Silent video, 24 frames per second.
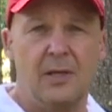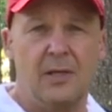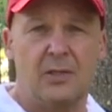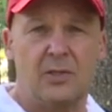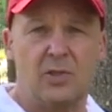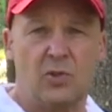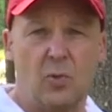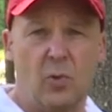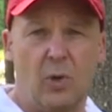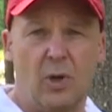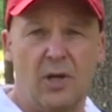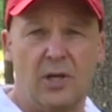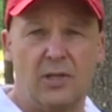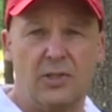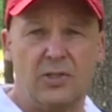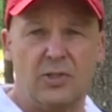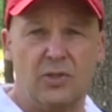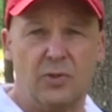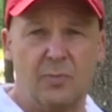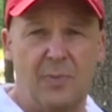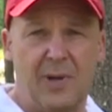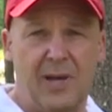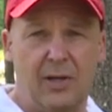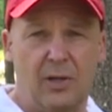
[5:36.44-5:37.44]

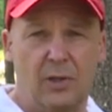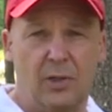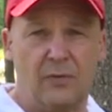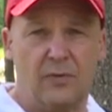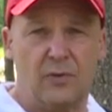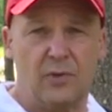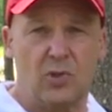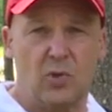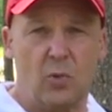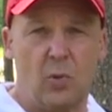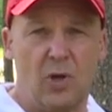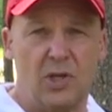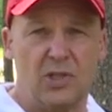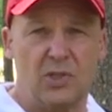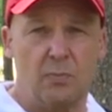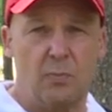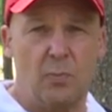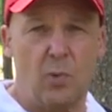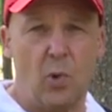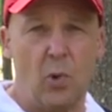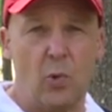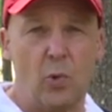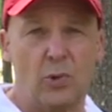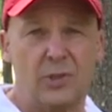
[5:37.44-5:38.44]
Squash, you might look for squash
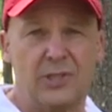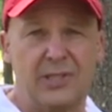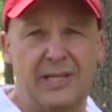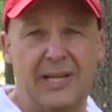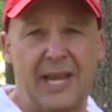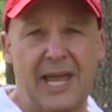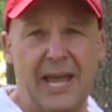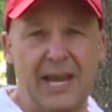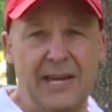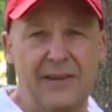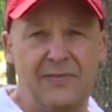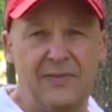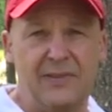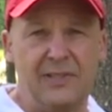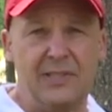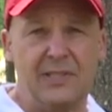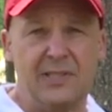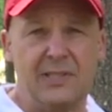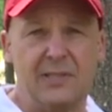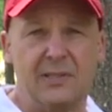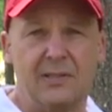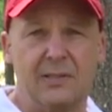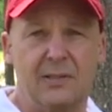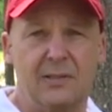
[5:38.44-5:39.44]
borers and
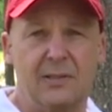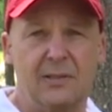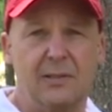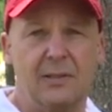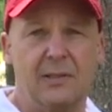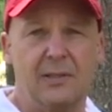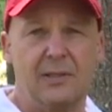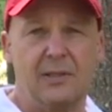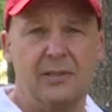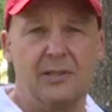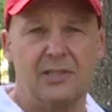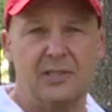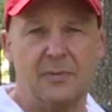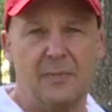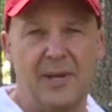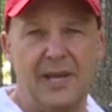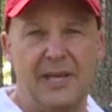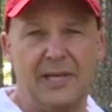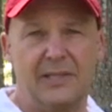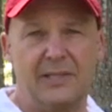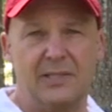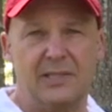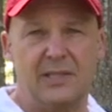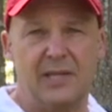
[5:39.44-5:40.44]
aphids.
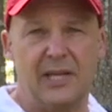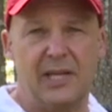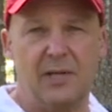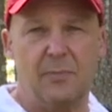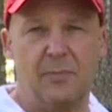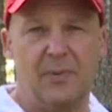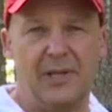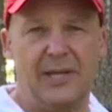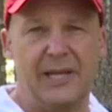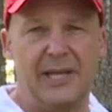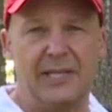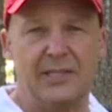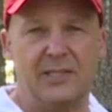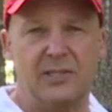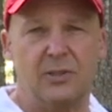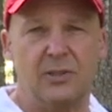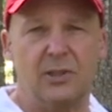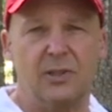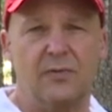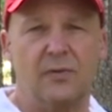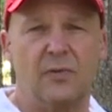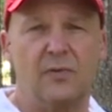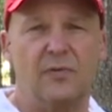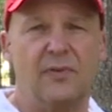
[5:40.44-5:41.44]
Tomatoes and eggplants,
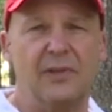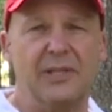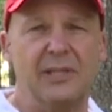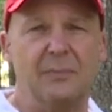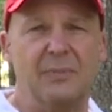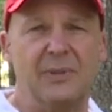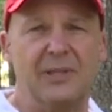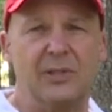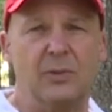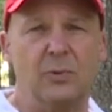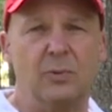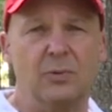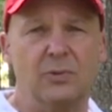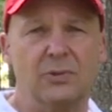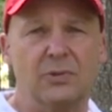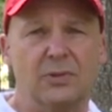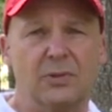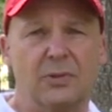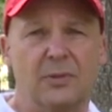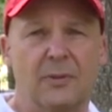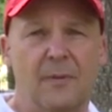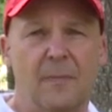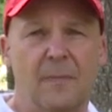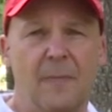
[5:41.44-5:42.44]
look for flea beetles.
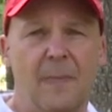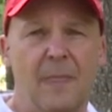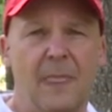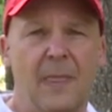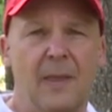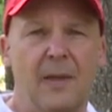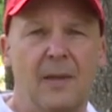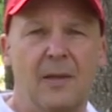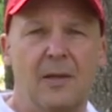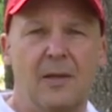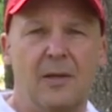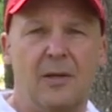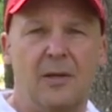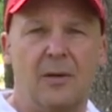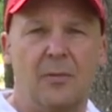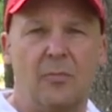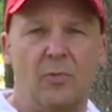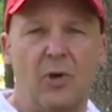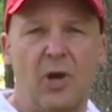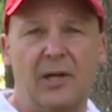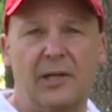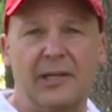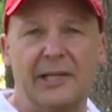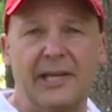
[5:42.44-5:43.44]

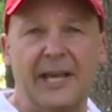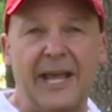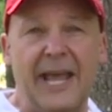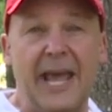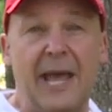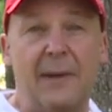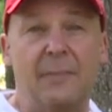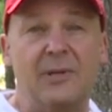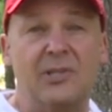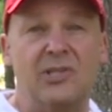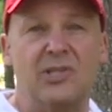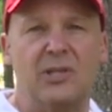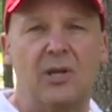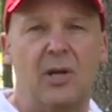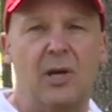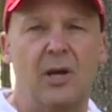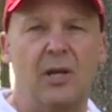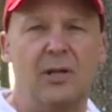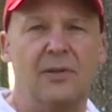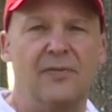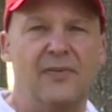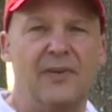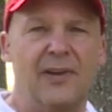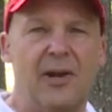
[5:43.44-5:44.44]
Broccoli, cabbage, and
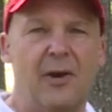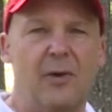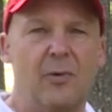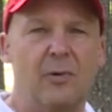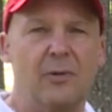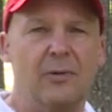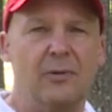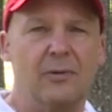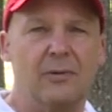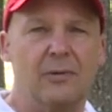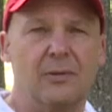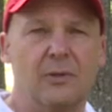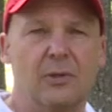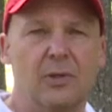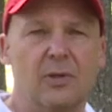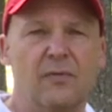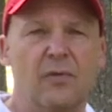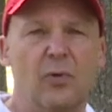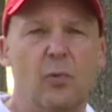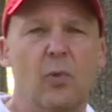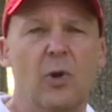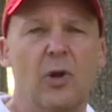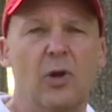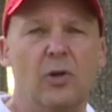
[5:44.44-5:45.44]
cauliflower, look
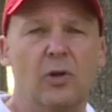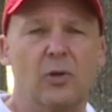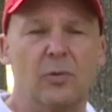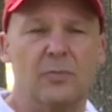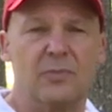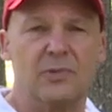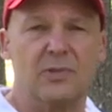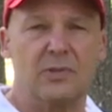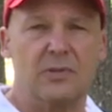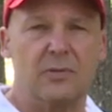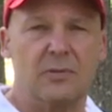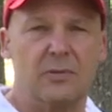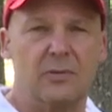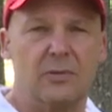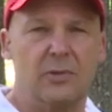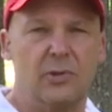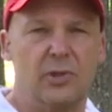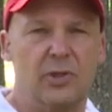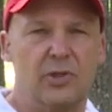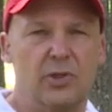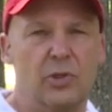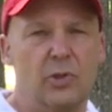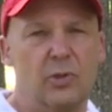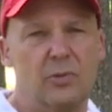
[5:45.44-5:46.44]
for worms. You
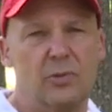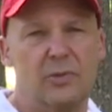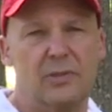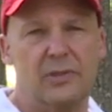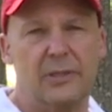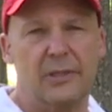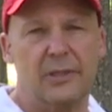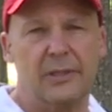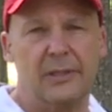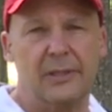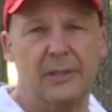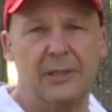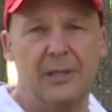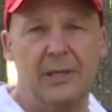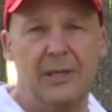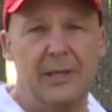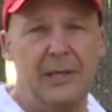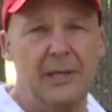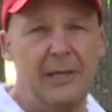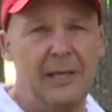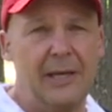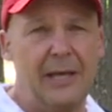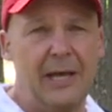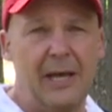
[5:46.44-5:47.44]
can use a
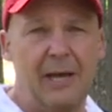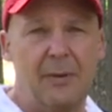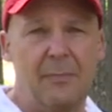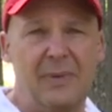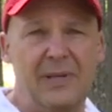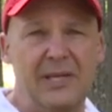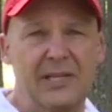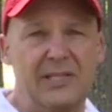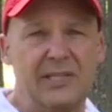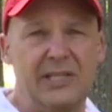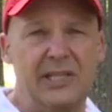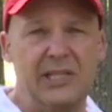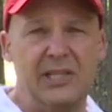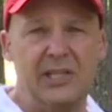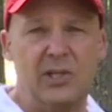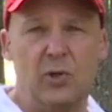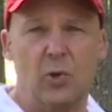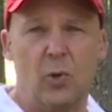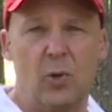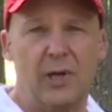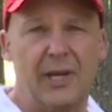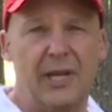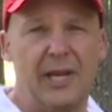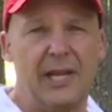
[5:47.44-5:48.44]
BT, an
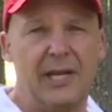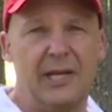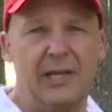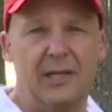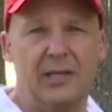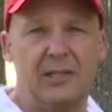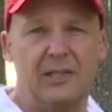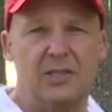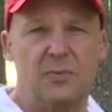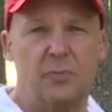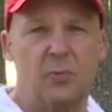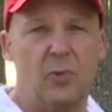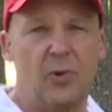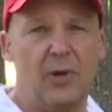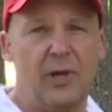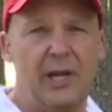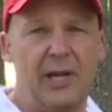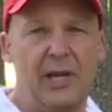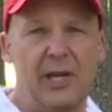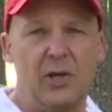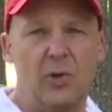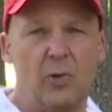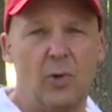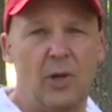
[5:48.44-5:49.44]
organic
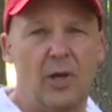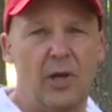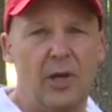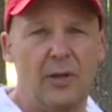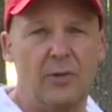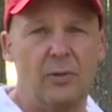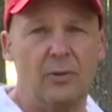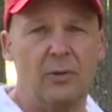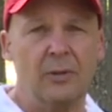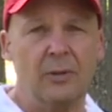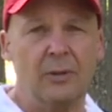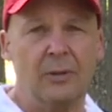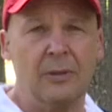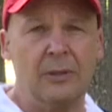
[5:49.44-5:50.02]
spray, or other.